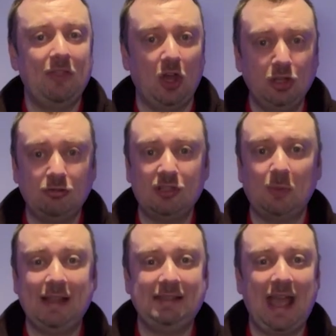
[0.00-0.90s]
the
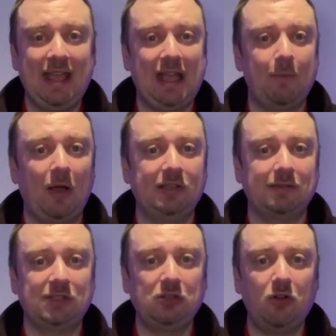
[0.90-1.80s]
128 gigabytes
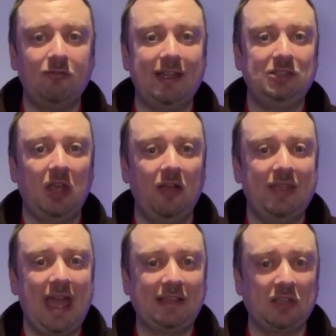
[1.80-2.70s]
of storage on
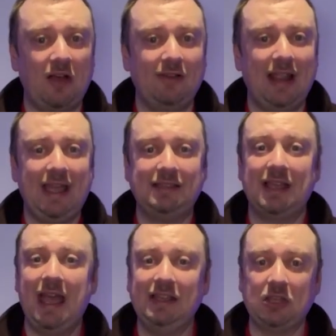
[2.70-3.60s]
the XR Elite
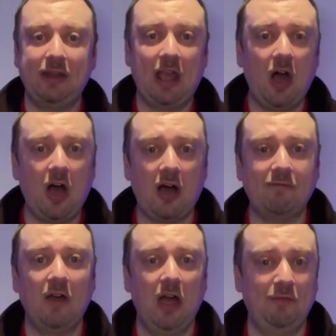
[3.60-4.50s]
is only
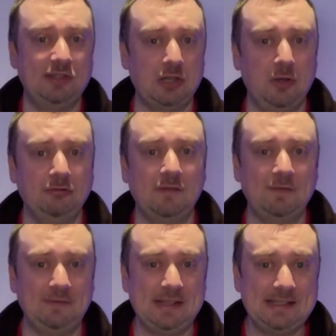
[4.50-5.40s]
half of the
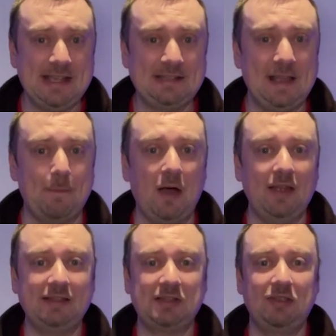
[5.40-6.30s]
256
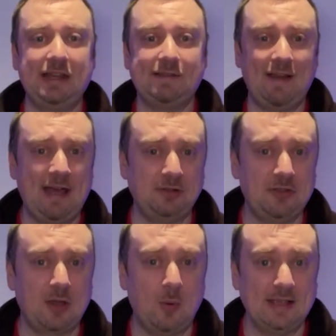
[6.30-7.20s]
gigabytes that is found
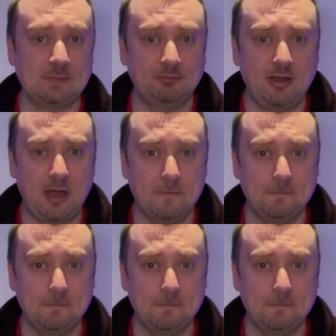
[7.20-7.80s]
on the Quest Pro.